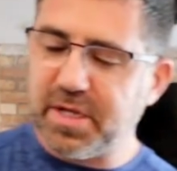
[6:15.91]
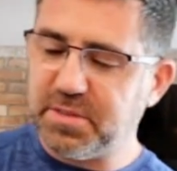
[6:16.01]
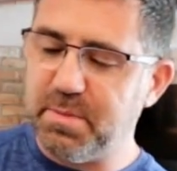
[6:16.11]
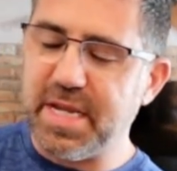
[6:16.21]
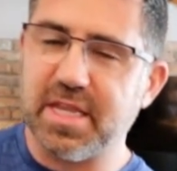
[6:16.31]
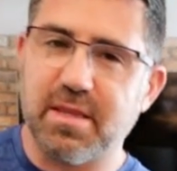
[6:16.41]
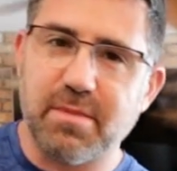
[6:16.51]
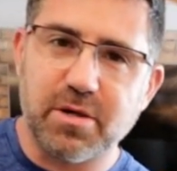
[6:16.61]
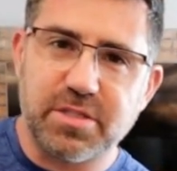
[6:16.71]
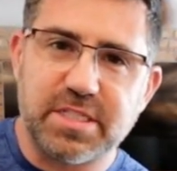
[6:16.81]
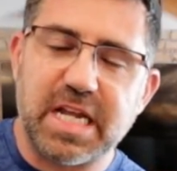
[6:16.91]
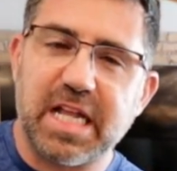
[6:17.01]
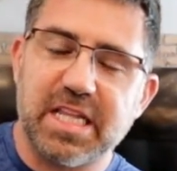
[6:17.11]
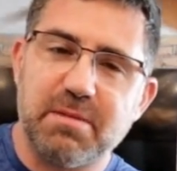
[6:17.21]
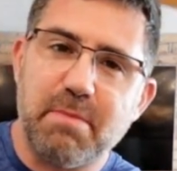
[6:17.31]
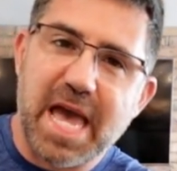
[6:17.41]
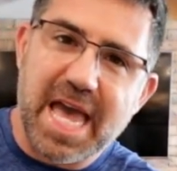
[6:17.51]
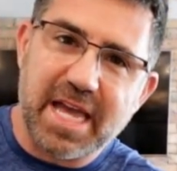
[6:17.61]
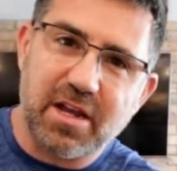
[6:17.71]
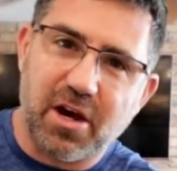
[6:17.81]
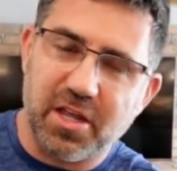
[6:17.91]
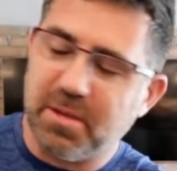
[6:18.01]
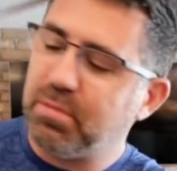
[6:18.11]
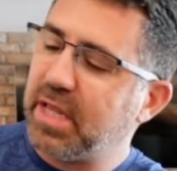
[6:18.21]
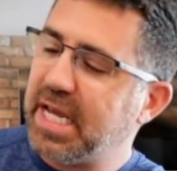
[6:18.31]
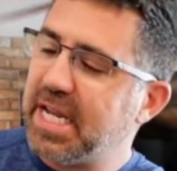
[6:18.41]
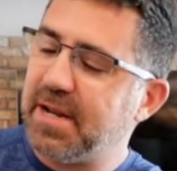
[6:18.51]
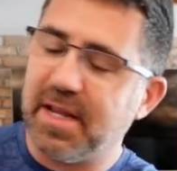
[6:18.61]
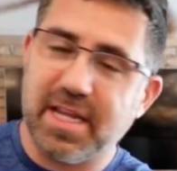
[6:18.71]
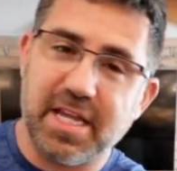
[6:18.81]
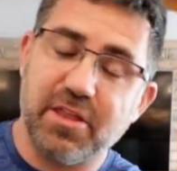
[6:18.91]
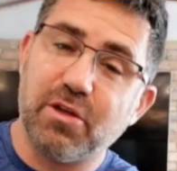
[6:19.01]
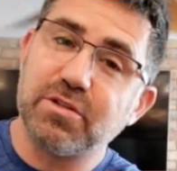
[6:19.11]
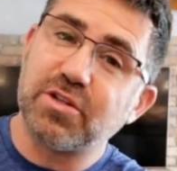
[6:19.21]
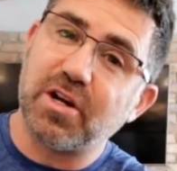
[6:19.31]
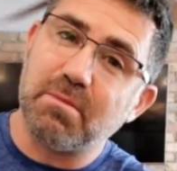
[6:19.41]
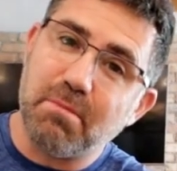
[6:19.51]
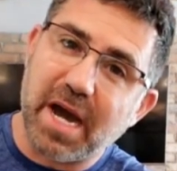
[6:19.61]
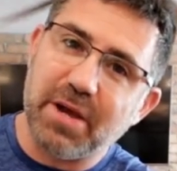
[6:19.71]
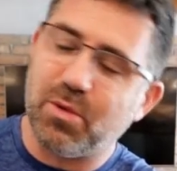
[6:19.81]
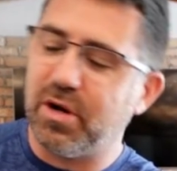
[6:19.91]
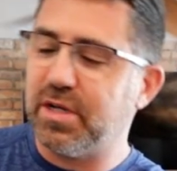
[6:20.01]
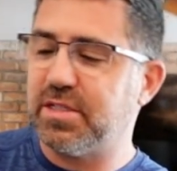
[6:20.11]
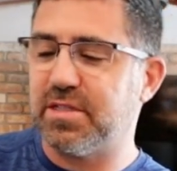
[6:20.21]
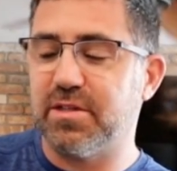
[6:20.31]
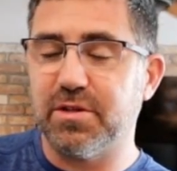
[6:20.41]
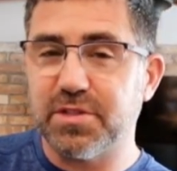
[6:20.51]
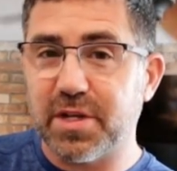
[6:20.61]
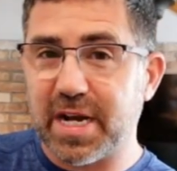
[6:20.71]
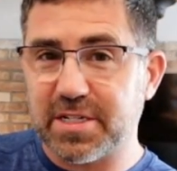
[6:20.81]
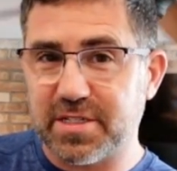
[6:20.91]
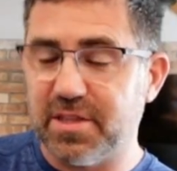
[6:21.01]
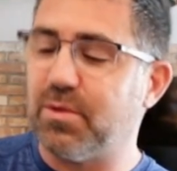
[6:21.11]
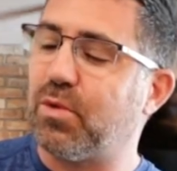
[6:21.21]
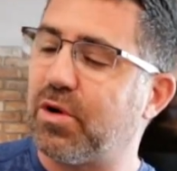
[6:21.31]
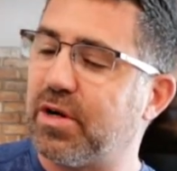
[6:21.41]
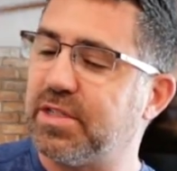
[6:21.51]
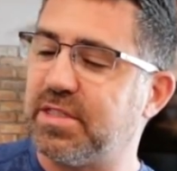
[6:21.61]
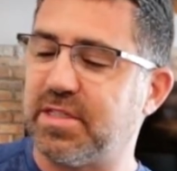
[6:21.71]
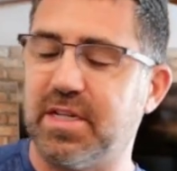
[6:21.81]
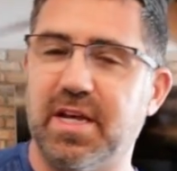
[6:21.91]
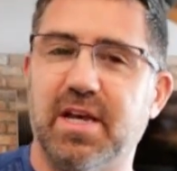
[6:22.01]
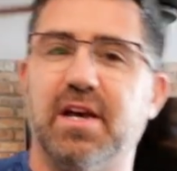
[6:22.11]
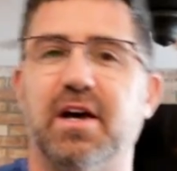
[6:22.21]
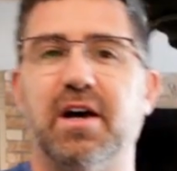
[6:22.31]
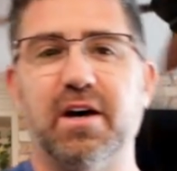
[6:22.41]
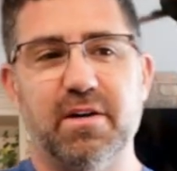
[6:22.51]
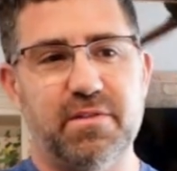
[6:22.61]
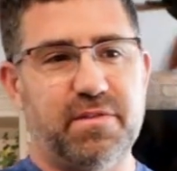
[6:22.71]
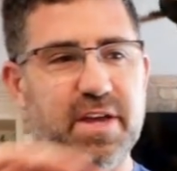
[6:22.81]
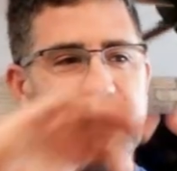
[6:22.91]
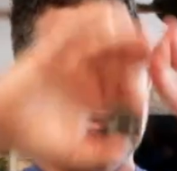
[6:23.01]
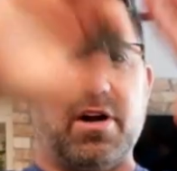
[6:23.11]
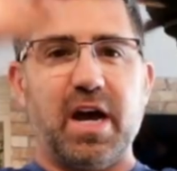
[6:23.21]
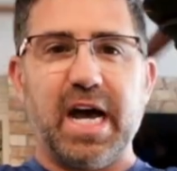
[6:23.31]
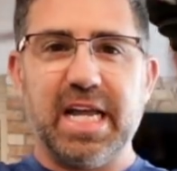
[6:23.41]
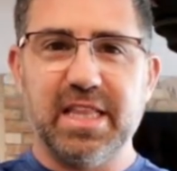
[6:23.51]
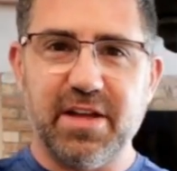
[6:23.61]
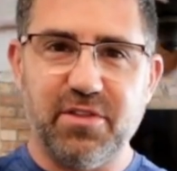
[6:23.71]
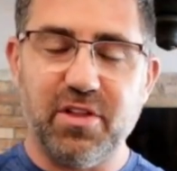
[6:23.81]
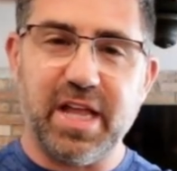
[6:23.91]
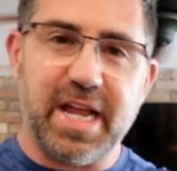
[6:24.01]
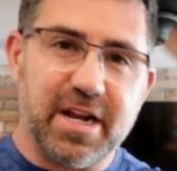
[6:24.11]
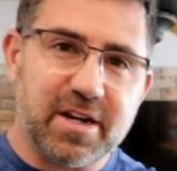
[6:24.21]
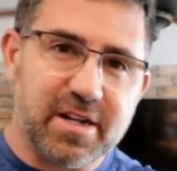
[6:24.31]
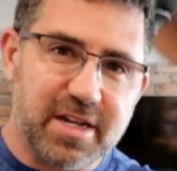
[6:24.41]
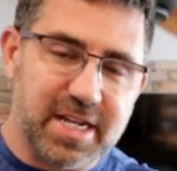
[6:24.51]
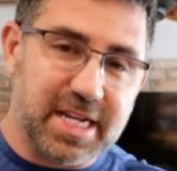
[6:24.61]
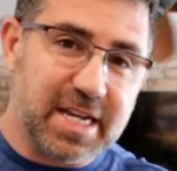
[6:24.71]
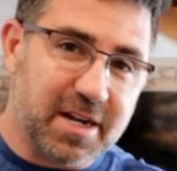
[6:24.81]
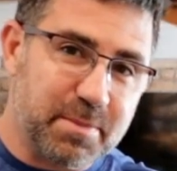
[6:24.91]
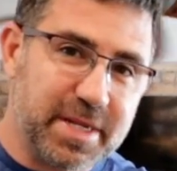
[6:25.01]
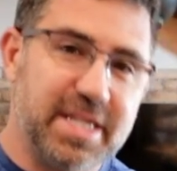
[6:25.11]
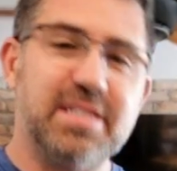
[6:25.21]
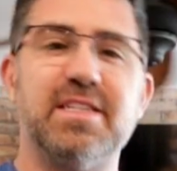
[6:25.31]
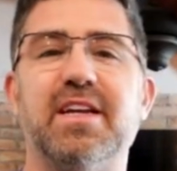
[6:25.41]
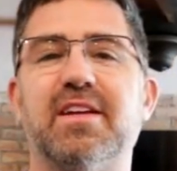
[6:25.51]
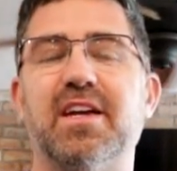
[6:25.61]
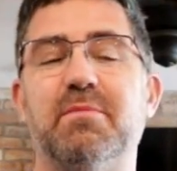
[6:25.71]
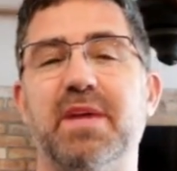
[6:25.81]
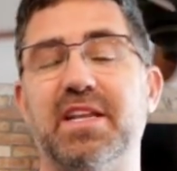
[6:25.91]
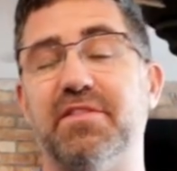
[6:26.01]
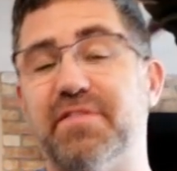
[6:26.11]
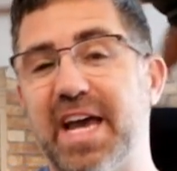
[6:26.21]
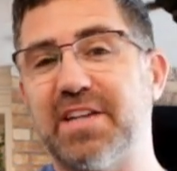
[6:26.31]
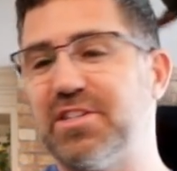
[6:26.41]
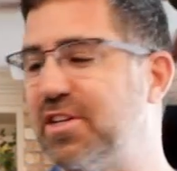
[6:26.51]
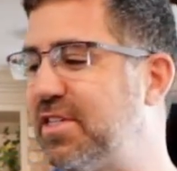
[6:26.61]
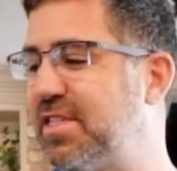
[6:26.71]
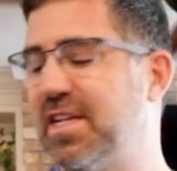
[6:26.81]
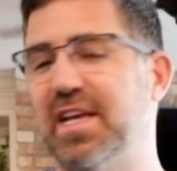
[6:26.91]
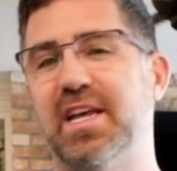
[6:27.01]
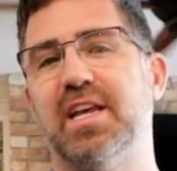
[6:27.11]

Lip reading: much being the most solid mag on the planet. Again, those aren't my words. Those are actually the words of other high-level airgun companies, airgun manufacturers